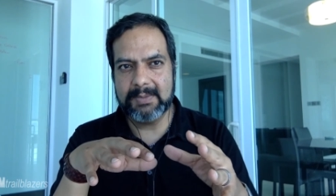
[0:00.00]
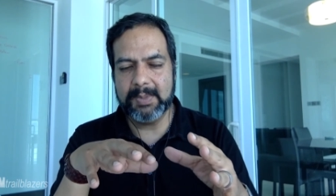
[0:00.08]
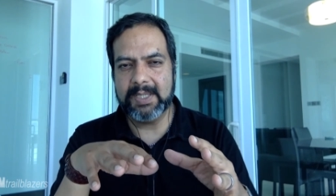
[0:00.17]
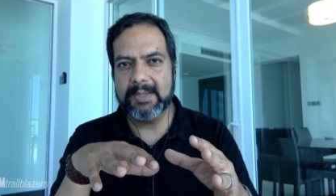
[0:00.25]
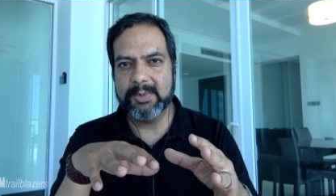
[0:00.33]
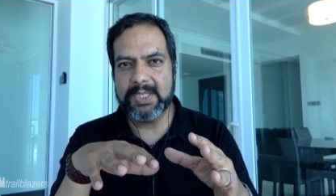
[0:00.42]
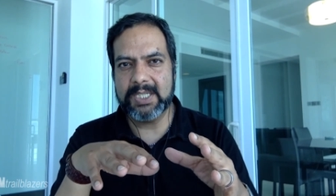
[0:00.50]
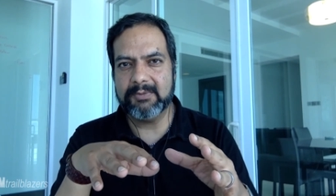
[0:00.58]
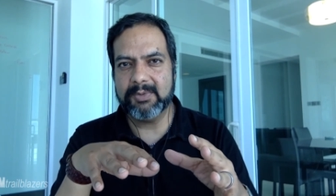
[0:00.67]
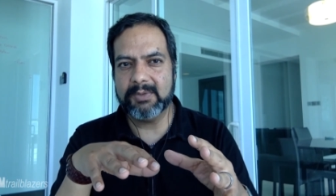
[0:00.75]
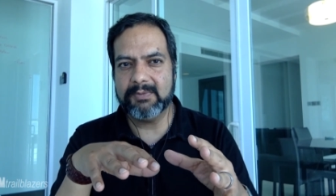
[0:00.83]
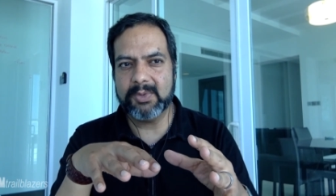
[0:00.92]
But I would say
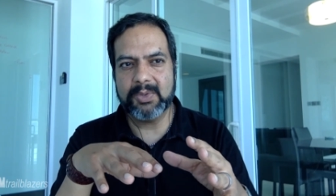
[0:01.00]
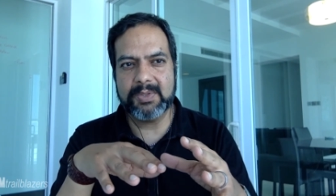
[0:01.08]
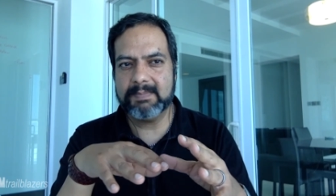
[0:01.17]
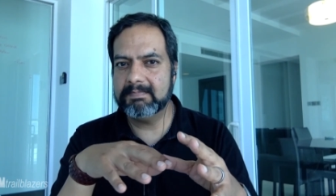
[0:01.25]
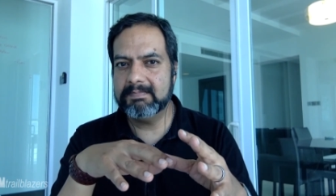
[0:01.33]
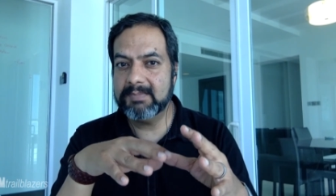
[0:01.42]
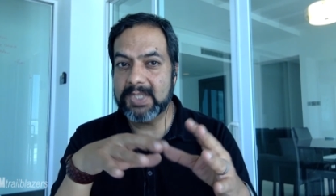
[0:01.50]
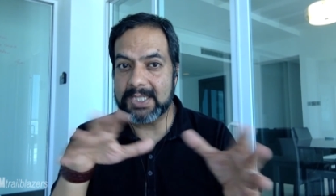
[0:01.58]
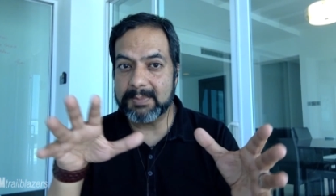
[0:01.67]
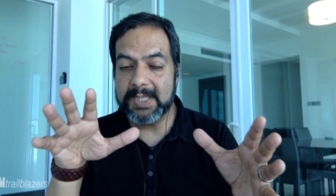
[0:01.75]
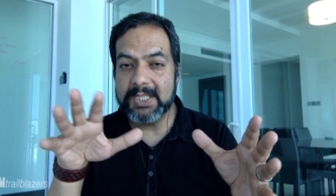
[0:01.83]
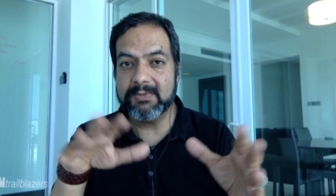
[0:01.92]
for the first
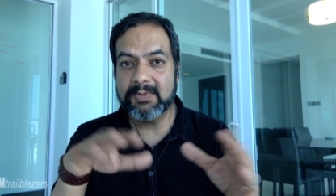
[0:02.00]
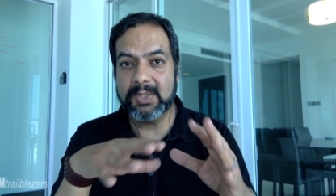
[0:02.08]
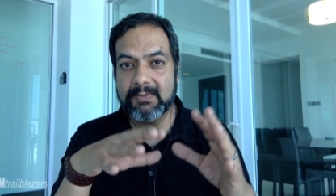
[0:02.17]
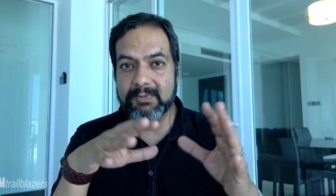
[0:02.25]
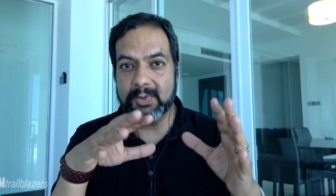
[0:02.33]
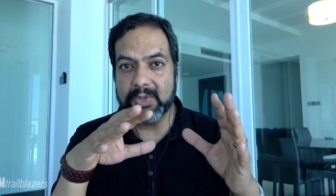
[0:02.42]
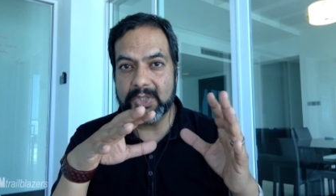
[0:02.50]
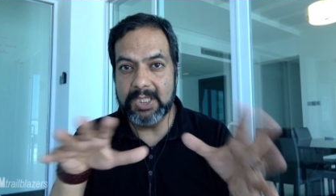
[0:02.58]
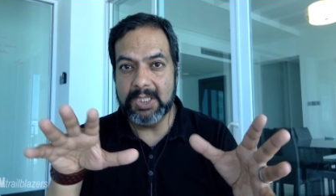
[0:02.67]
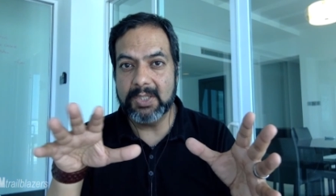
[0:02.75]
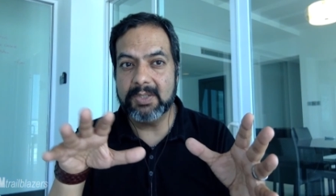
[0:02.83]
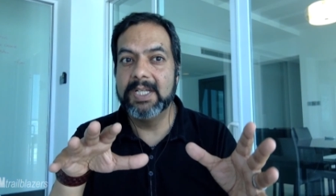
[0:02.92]
6 months, for the first
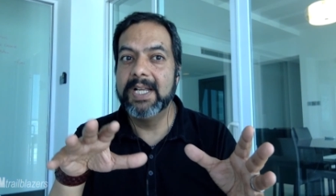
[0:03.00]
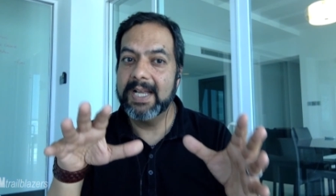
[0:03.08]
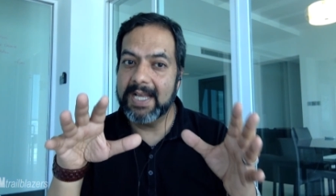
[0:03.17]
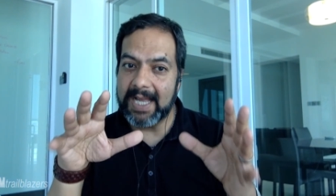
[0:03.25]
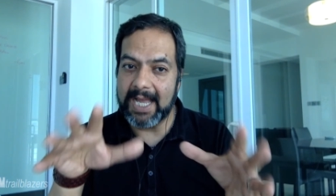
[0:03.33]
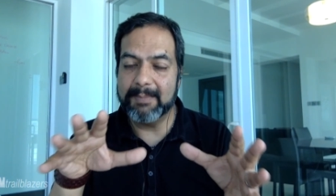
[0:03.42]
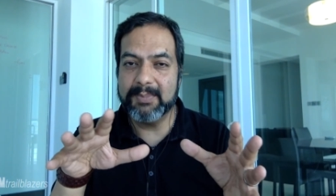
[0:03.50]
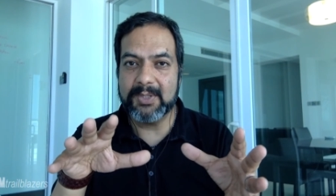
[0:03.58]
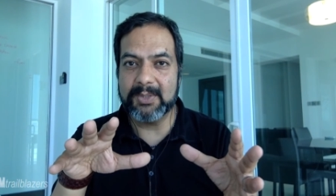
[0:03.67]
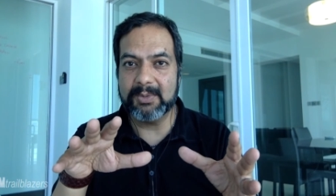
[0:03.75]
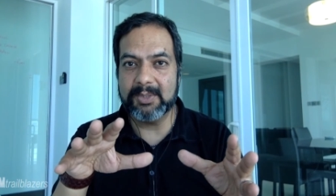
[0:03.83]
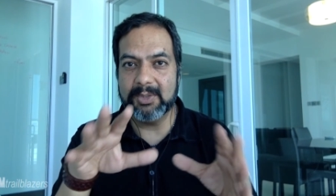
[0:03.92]
year,
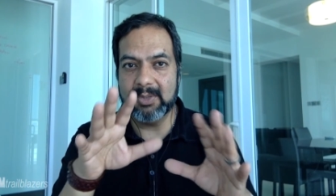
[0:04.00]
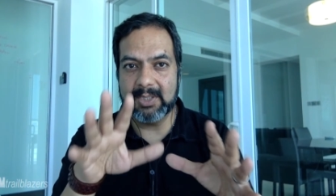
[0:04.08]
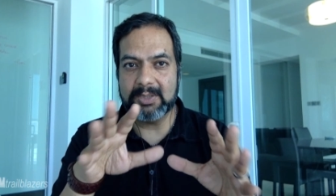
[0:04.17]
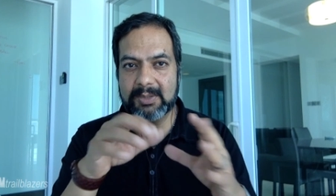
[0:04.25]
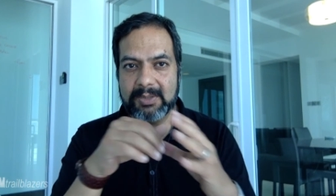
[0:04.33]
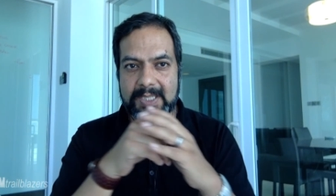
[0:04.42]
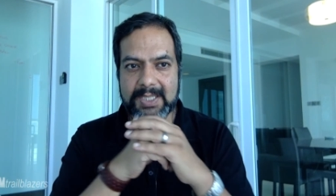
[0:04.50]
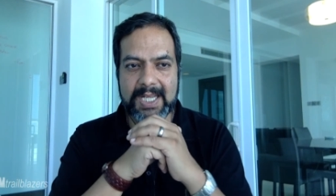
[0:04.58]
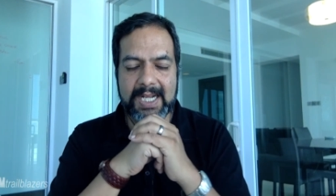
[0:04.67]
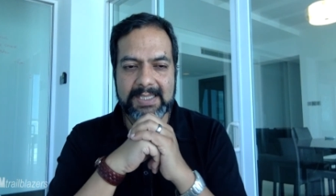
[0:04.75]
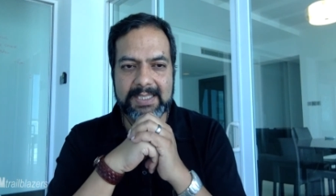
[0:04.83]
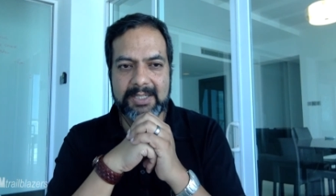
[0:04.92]
absolutely, you need to learn
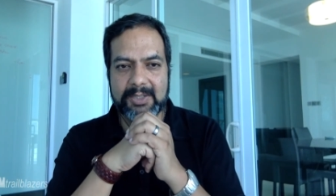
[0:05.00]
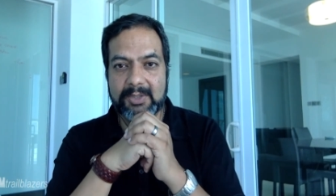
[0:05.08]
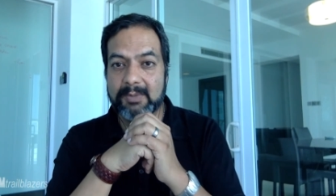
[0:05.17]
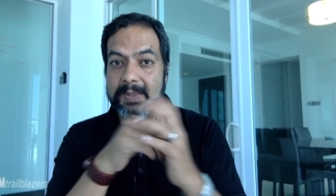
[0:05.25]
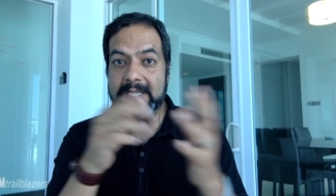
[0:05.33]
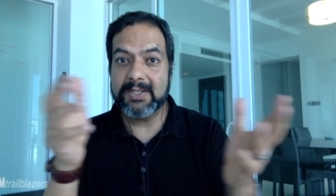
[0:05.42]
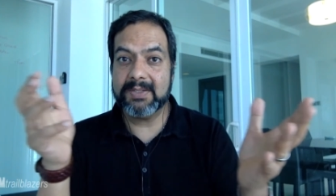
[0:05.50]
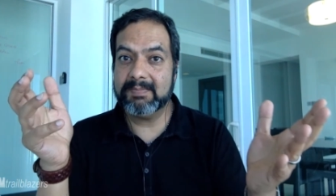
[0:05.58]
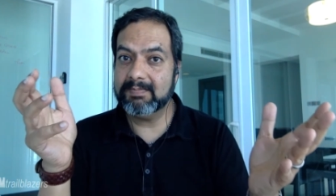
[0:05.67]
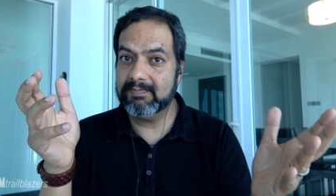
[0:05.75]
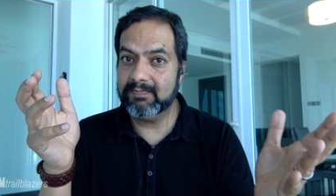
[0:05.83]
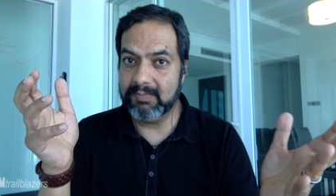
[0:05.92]
exactly how to do it, because
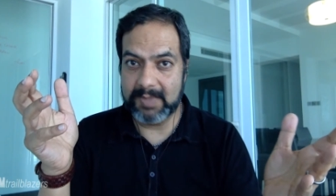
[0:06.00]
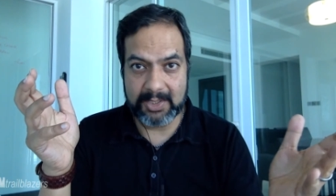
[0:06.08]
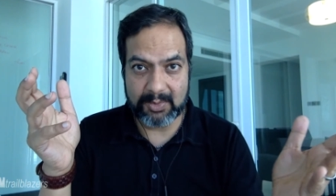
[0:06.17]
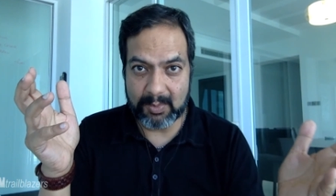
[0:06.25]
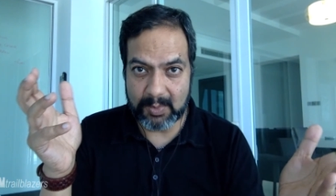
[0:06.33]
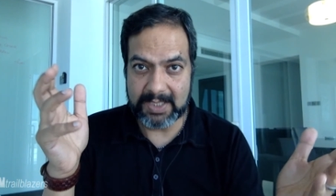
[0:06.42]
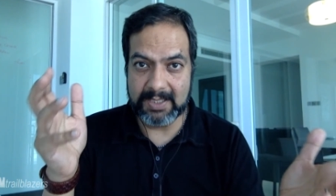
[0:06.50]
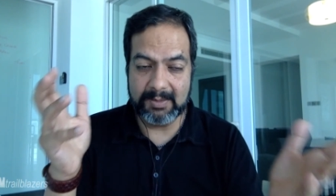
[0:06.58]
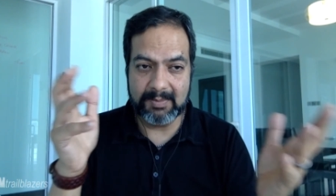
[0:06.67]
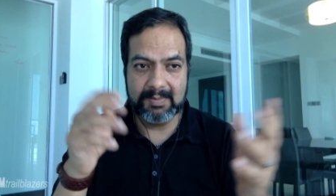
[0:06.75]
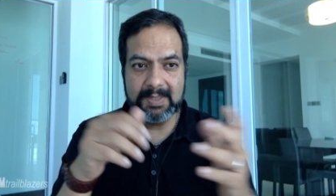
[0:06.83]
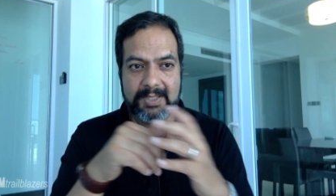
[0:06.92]
that's what we
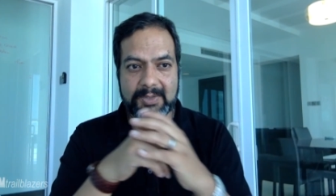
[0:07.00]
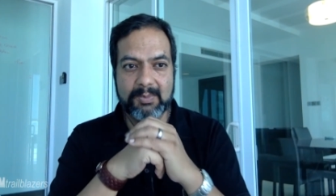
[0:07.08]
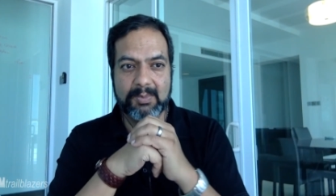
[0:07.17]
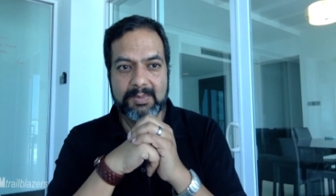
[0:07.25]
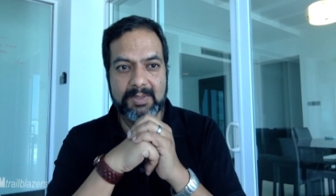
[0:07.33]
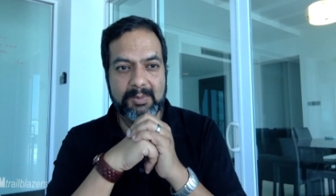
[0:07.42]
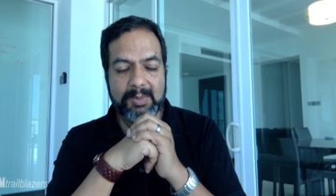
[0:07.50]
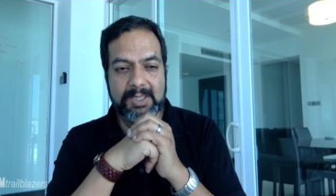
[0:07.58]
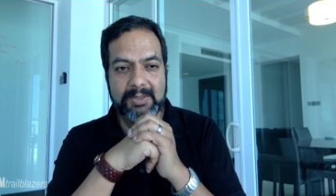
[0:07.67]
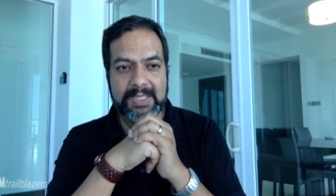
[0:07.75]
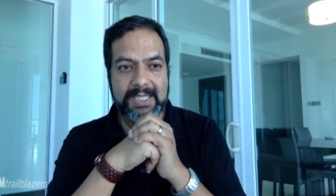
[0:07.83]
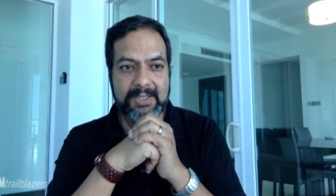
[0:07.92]
did. We
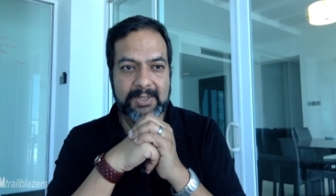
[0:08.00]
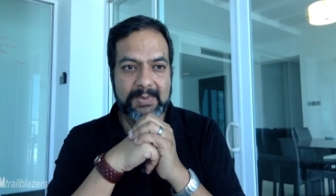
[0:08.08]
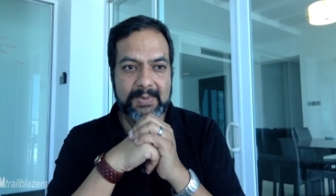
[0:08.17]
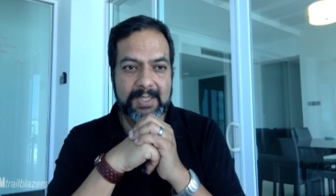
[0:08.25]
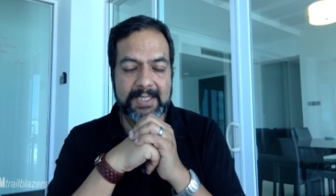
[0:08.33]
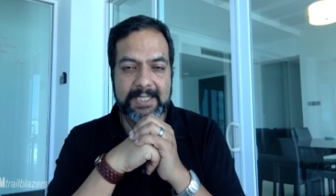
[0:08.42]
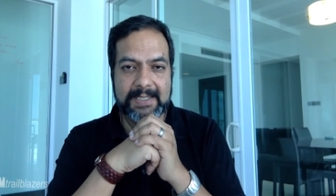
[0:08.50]
learned how to do all that.